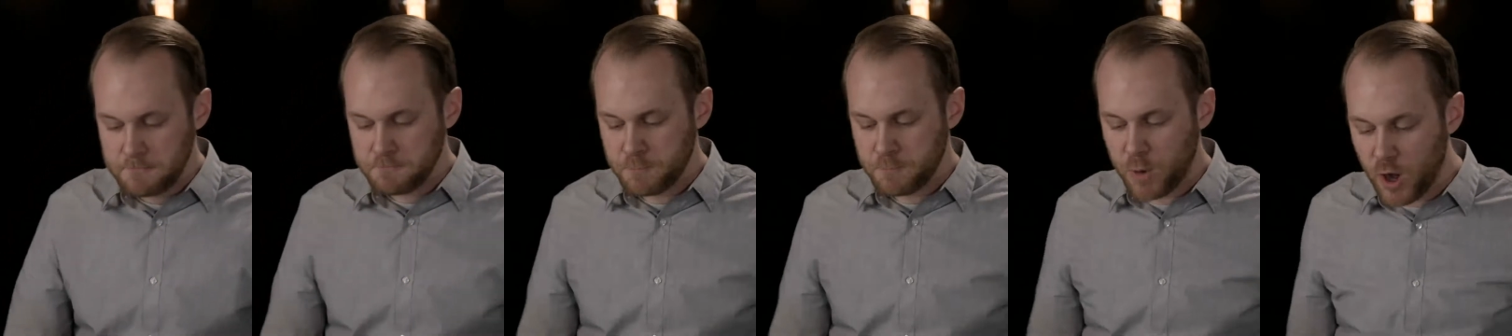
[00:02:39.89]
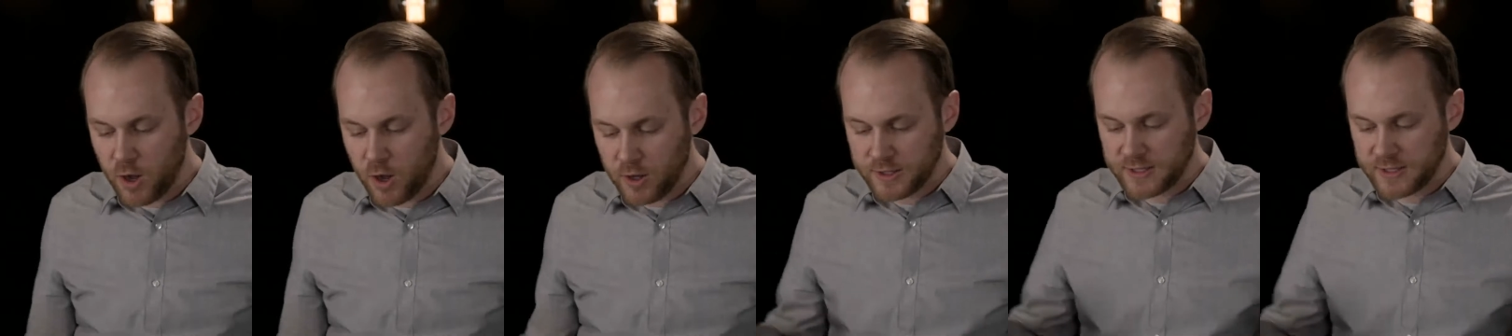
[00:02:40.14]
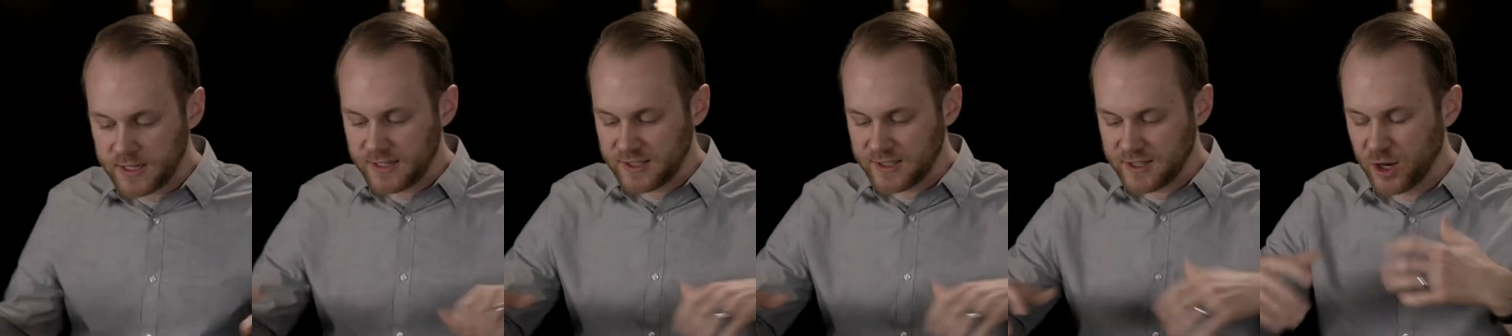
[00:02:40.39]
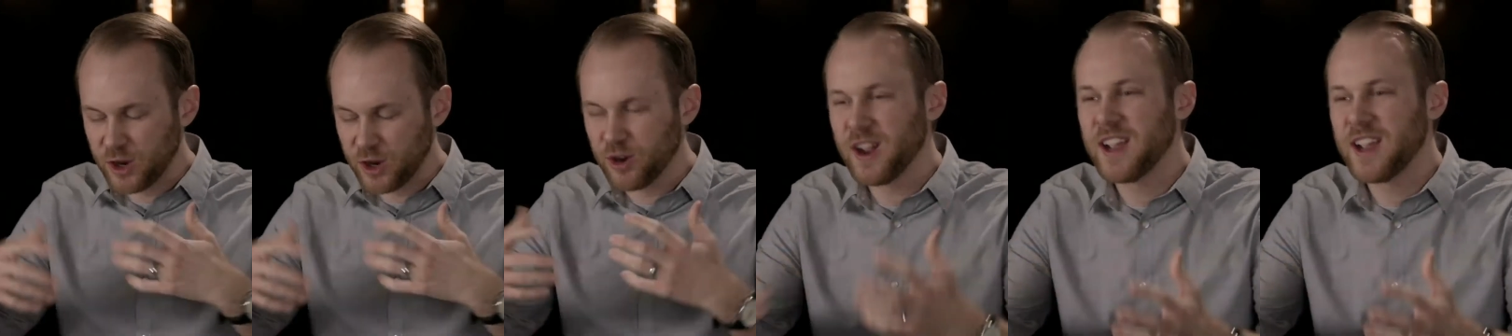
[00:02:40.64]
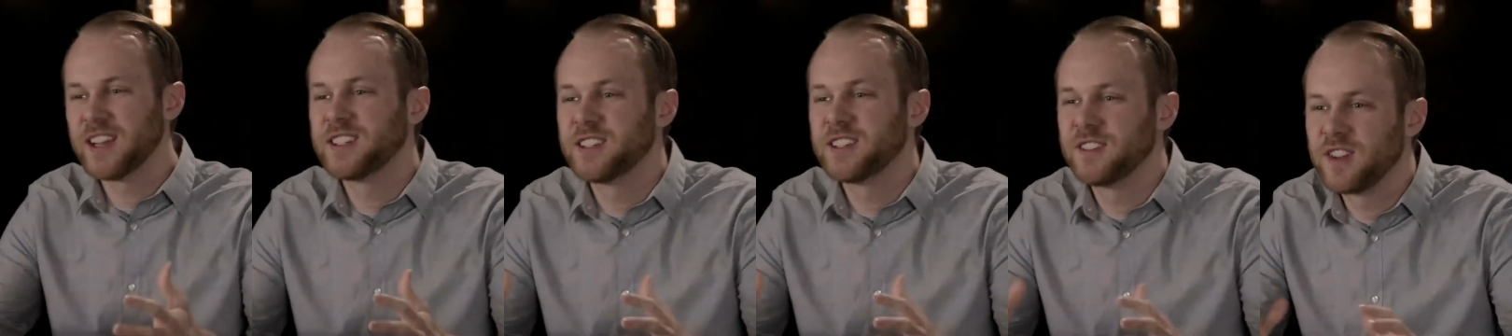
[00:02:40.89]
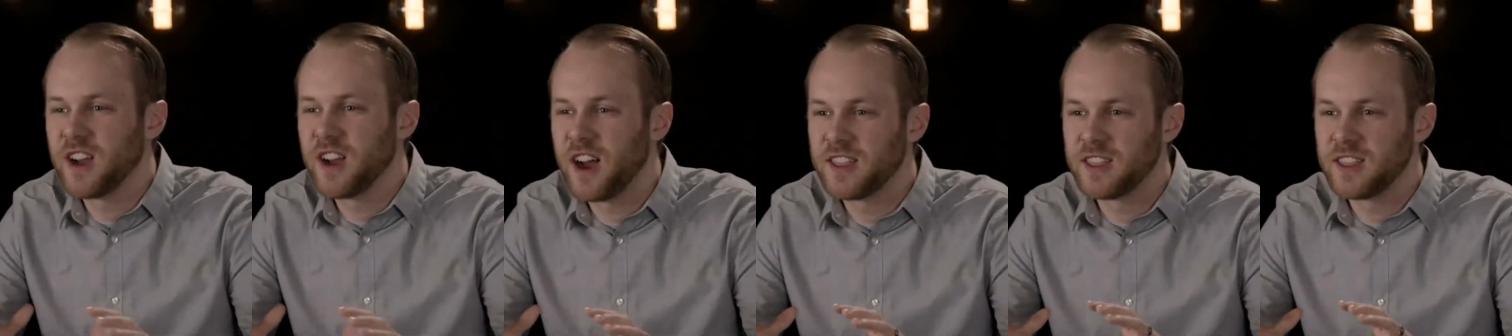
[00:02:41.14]
Paul says, "The grace
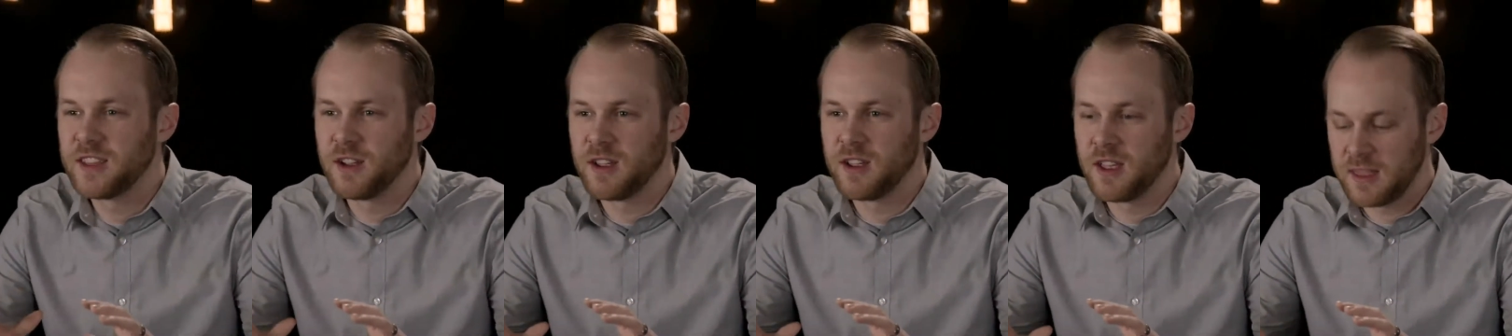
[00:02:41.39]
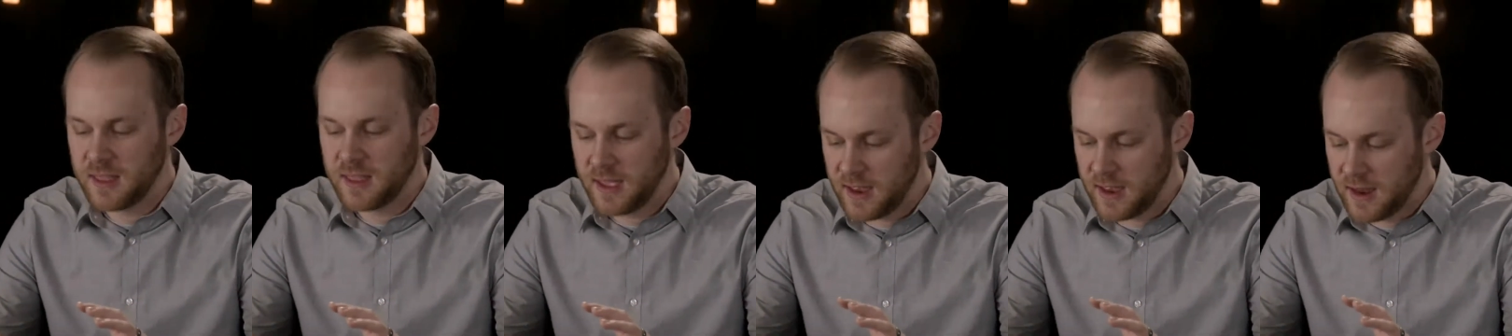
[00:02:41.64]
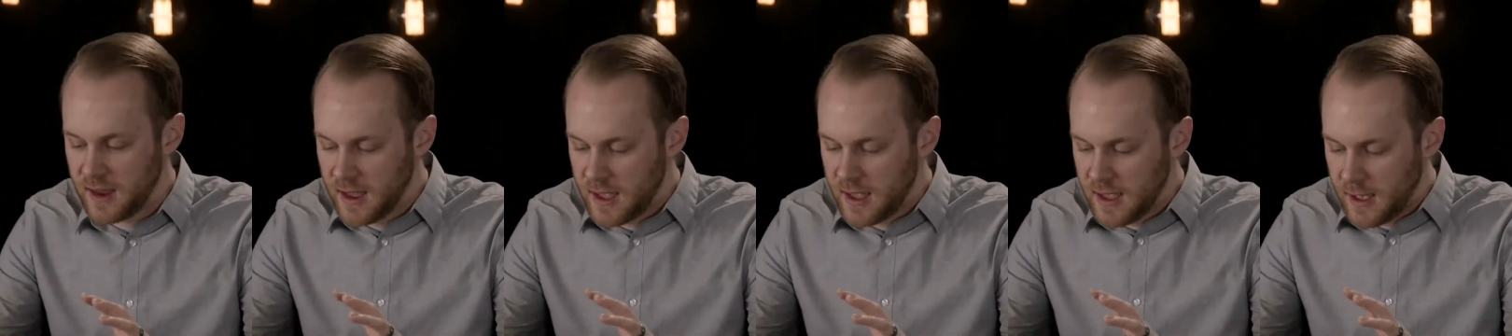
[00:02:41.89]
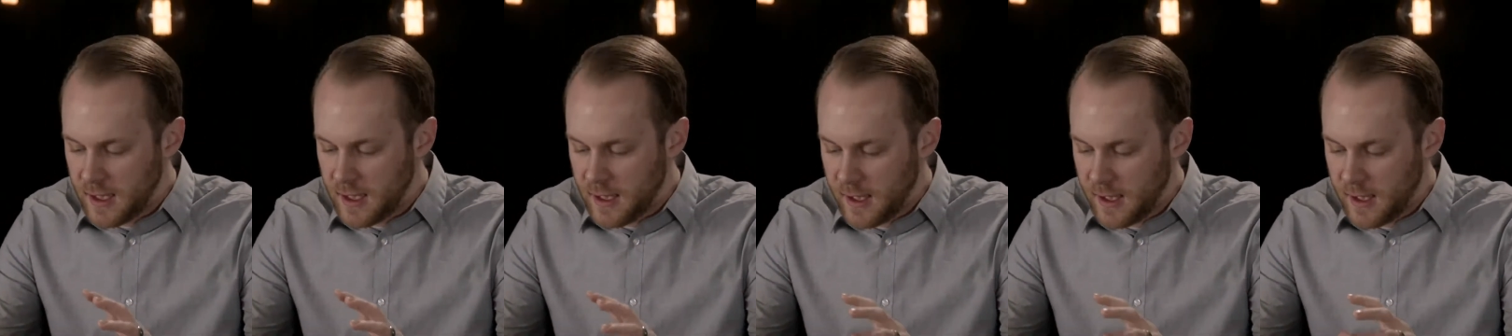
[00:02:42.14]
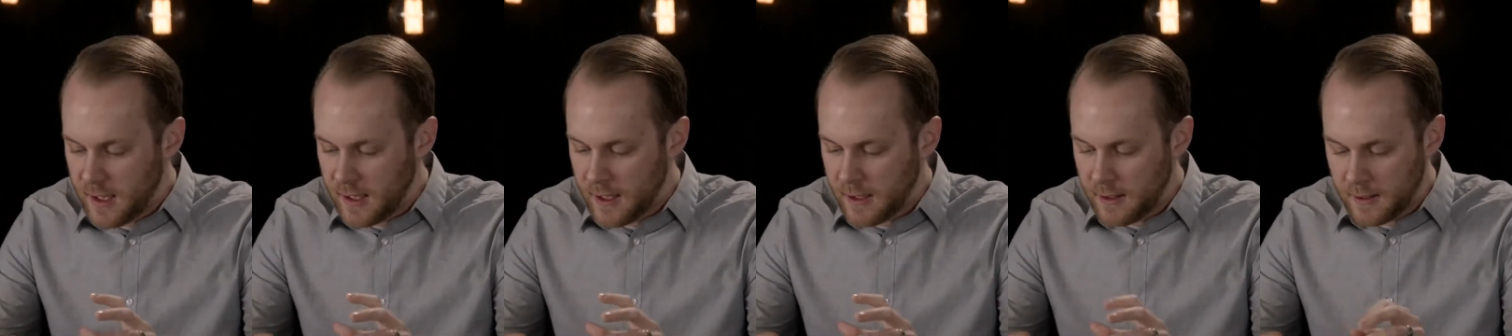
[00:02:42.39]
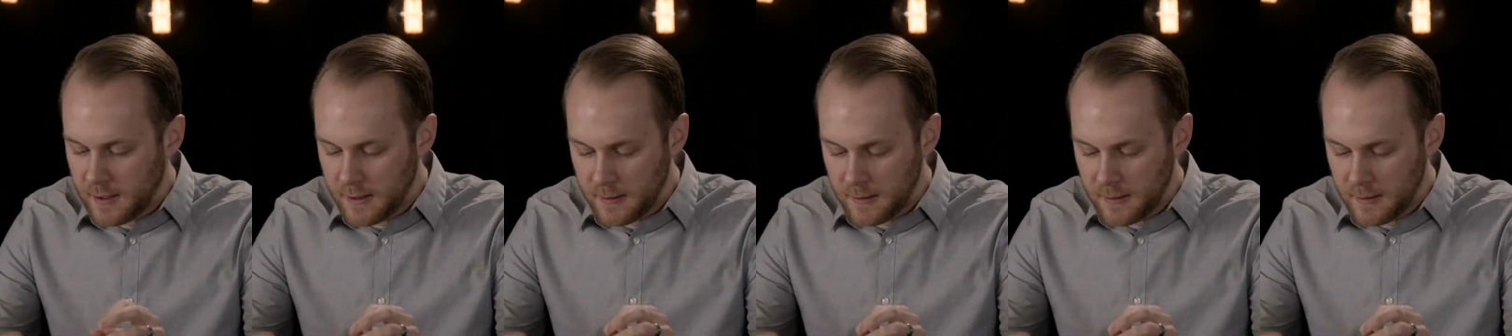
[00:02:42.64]
of God that